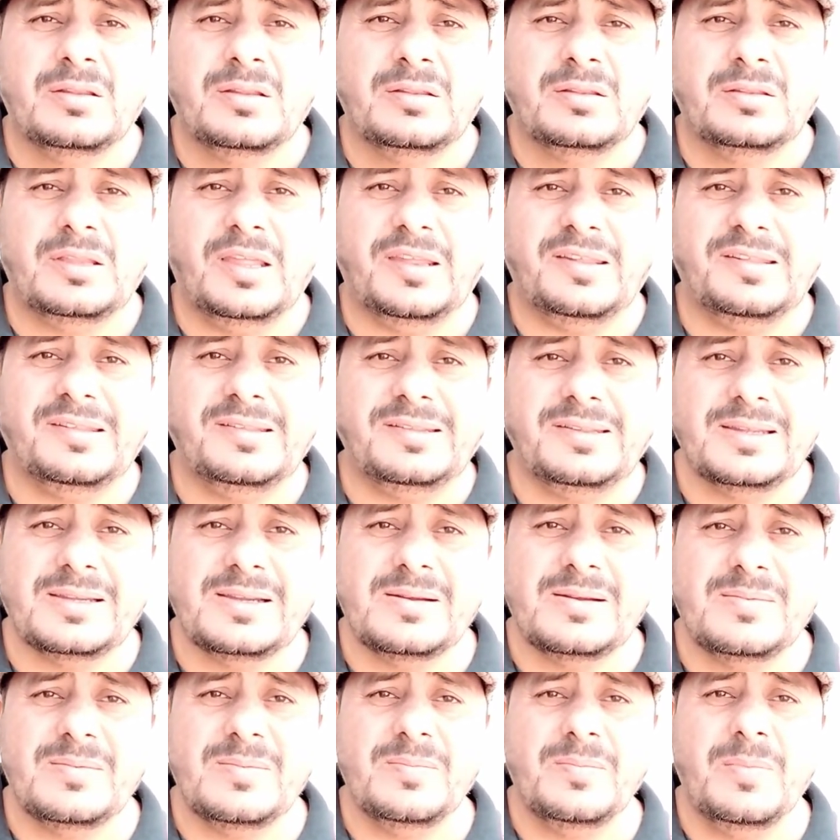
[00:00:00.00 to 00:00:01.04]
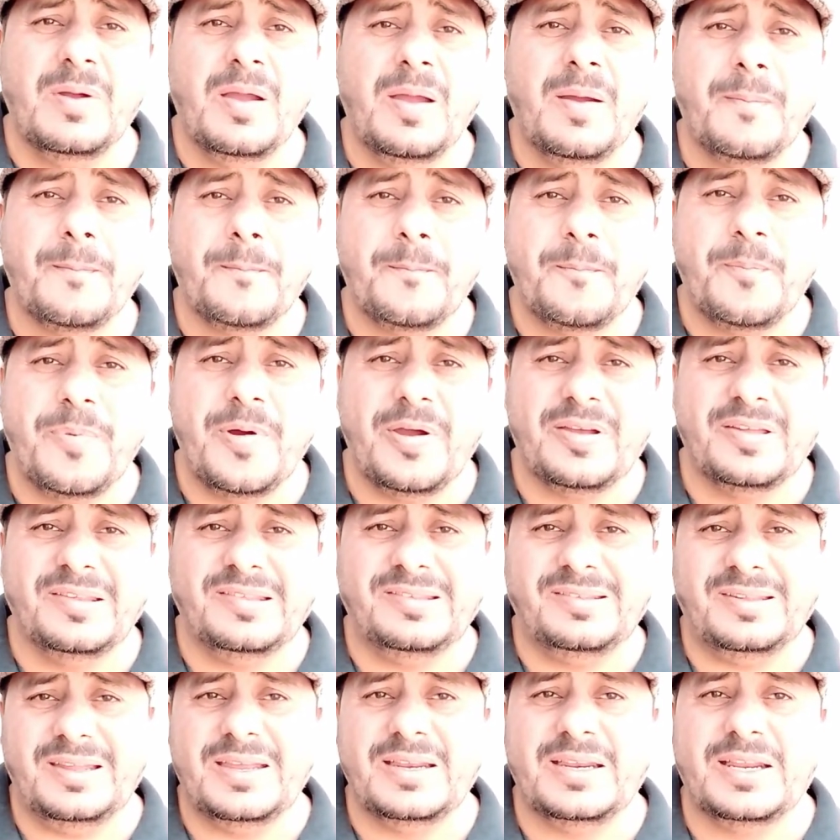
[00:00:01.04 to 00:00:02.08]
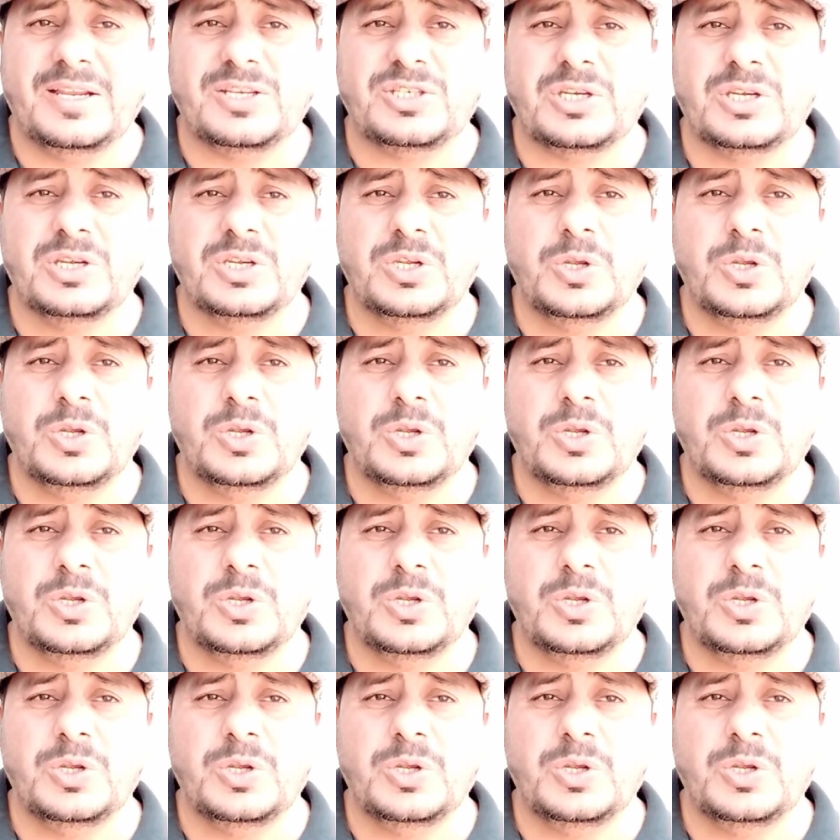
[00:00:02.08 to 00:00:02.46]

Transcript: the some buzz in it.